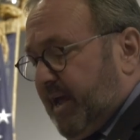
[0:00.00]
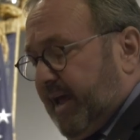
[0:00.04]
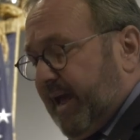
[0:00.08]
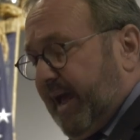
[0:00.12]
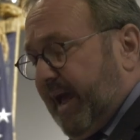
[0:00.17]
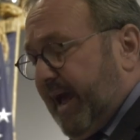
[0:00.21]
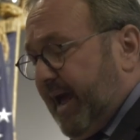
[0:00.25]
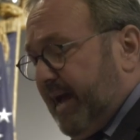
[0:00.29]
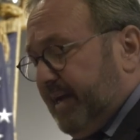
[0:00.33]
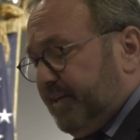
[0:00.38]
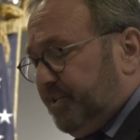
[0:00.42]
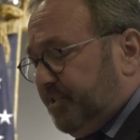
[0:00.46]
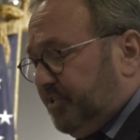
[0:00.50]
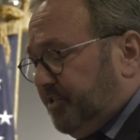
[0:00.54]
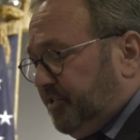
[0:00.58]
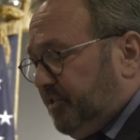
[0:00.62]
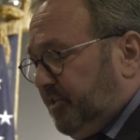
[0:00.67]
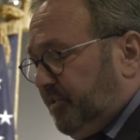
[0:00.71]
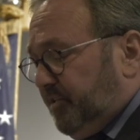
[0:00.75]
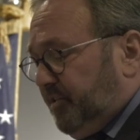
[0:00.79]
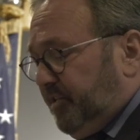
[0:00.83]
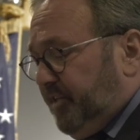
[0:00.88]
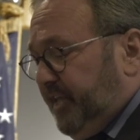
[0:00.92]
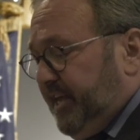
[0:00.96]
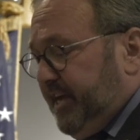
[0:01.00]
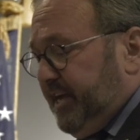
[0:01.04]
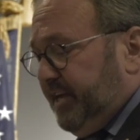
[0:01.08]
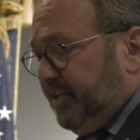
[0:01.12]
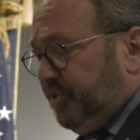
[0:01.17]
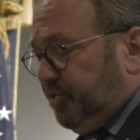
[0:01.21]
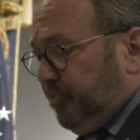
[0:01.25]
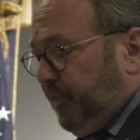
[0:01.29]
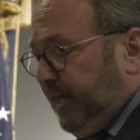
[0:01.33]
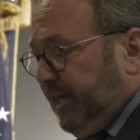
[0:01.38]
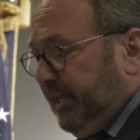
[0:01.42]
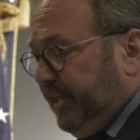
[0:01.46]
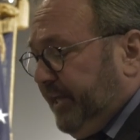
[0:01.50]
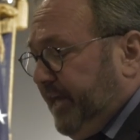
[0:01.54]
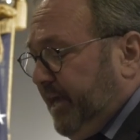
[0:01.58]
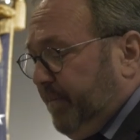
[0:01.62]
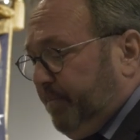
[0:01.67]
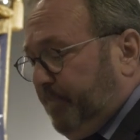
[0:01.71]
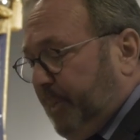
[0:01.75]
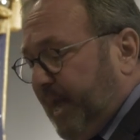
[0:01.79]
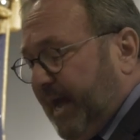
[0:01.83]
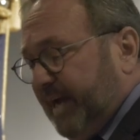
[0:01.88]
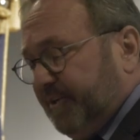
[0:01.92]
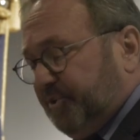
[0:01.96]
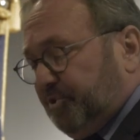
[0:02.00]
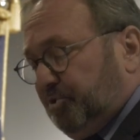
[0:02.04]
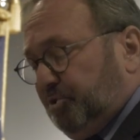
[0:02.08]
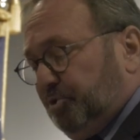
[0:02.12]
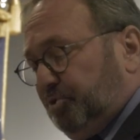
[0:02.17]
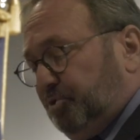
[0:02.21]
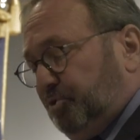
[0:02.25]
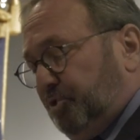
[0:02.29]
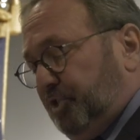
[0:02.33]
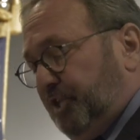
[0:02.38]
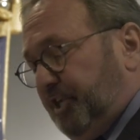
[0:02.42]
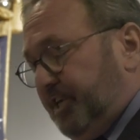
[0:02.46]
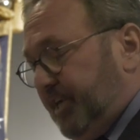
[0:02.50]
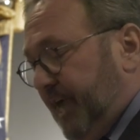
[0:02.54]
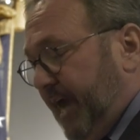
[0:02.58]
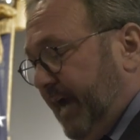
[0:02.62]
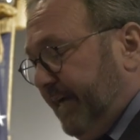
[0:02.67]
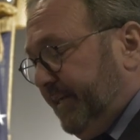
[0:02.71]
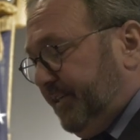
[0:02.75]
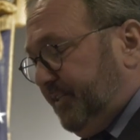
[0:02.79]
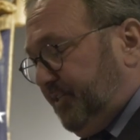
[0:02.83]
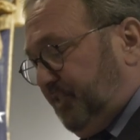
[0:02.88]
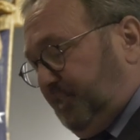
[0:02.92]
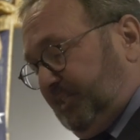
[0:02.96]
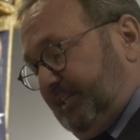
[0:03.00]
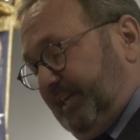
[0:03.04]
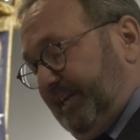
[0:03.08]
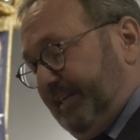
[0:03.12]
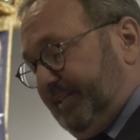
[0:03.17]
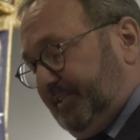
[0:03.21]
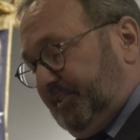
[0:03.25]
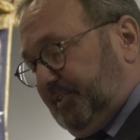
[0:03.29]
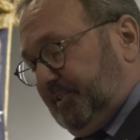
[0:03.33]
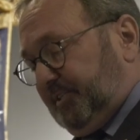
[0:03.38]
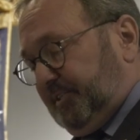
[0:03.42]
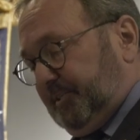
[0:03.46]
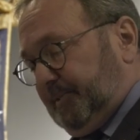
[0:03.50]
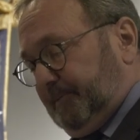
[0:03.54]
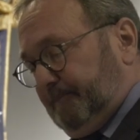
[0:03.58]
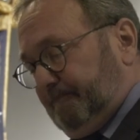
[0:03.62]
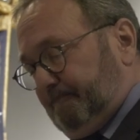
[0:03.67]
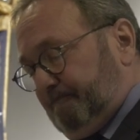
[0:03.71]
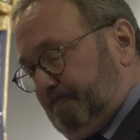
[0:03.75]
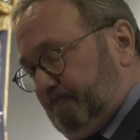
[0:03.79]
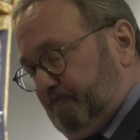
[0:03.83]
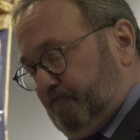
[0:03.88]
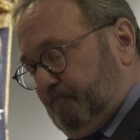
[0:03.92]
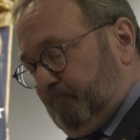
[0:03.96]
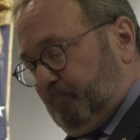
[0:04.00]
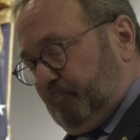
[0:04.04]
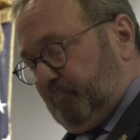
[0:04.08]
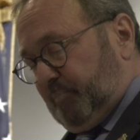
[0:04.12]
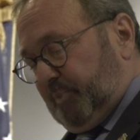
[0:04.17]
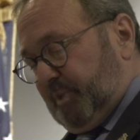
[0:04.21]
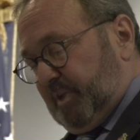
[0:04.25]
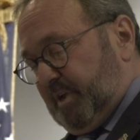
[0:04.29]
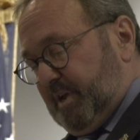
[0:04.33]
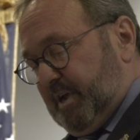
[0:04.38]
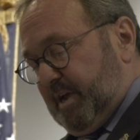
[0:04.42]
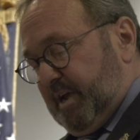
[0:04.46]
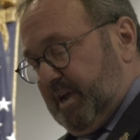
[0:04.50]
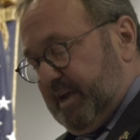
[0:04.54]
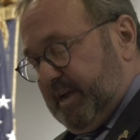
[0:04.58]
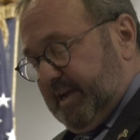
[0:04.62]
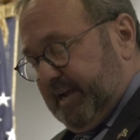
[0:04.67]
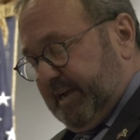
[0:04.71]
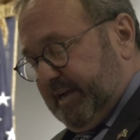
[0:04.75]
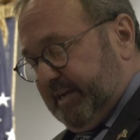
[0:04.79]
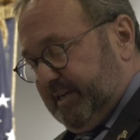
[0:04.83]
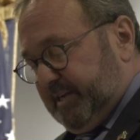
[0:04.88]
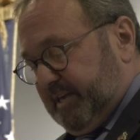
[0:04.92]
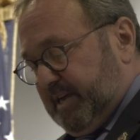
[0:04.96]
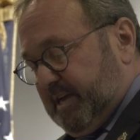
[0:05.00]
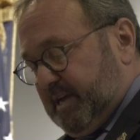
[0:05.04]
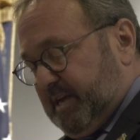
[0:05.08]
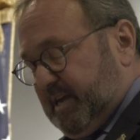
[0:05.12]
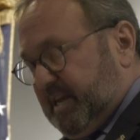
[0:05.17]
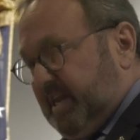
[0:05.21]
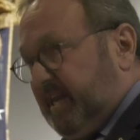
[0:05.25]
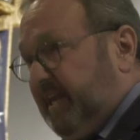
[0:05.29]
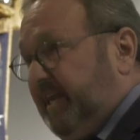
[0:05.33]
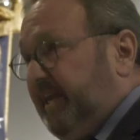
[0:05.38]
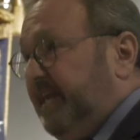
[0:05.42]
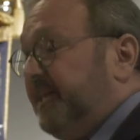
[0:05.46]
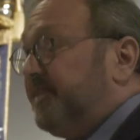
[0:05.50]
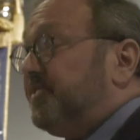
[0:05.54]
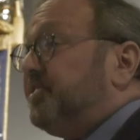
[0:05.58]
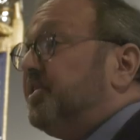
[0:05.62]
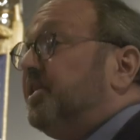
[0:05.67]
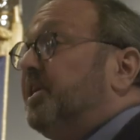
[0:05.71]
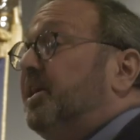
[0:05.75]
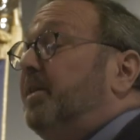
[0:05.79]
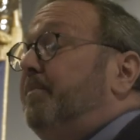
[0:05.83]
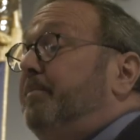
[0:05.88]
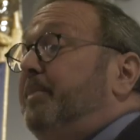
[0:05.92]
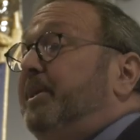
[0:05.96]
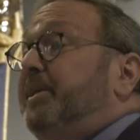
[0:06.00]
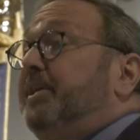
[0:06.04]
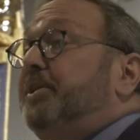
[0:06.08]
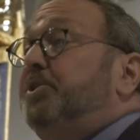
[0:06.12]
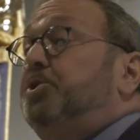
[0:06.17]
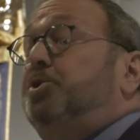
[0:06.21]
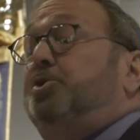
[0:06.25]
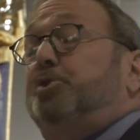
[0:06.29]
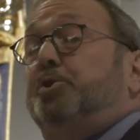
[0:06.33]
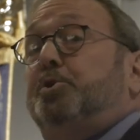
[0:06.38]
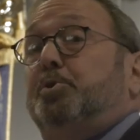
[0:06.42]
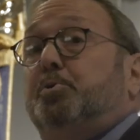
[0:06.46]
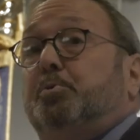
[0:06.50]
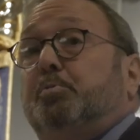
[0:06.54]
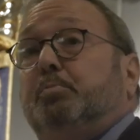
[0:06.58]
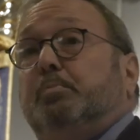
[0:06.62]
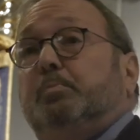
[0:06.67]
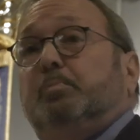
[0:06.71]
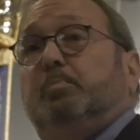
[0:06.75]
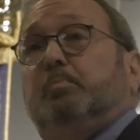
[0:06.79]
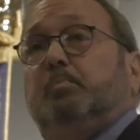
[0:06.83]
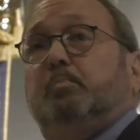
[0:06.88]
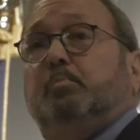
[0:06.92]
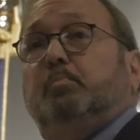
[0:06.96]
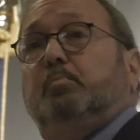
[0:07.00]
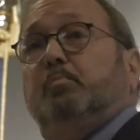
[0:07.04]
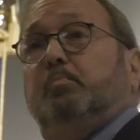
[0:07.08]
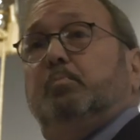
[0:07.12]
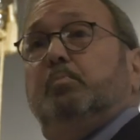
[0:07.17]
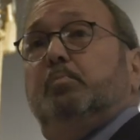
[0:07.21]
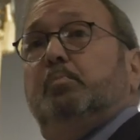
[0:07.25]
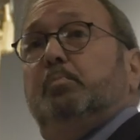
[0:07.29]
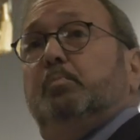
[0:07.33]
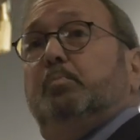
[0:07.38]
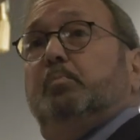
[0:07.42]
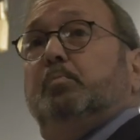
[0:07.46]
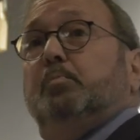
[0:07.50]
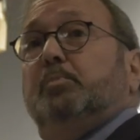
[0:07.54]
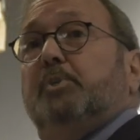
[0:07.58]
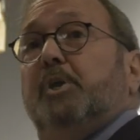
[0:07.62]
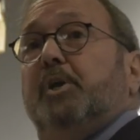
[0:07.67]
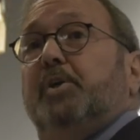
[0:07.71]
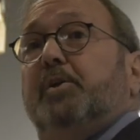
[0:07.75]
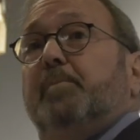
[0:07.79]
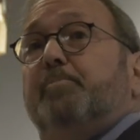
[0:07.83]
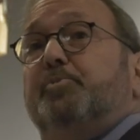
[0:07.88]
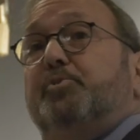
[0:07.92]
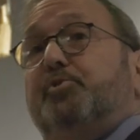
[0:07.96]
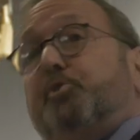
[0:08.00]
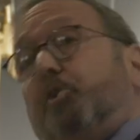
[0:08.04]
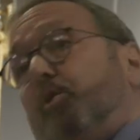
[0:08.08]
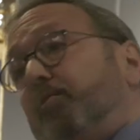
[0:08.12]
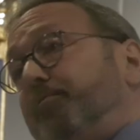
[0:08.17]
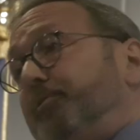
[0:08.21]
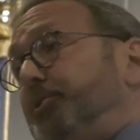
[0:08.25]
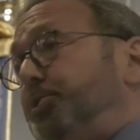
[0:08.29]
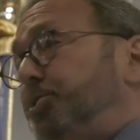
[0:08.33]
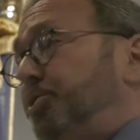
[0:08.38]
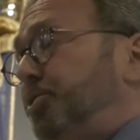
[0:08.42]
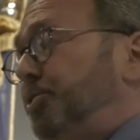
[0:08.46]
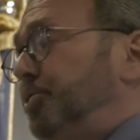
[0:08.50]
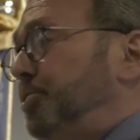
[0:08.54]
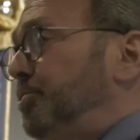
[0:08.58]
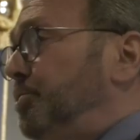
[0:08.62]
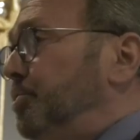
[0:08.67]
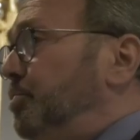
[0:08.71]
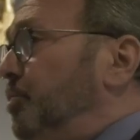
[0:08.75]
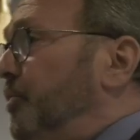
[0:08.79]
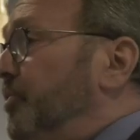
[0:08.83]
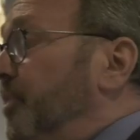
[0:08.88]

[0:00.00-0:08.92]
as the Israeli ambassador to the United States. And he is a committed Jew, an observant Jew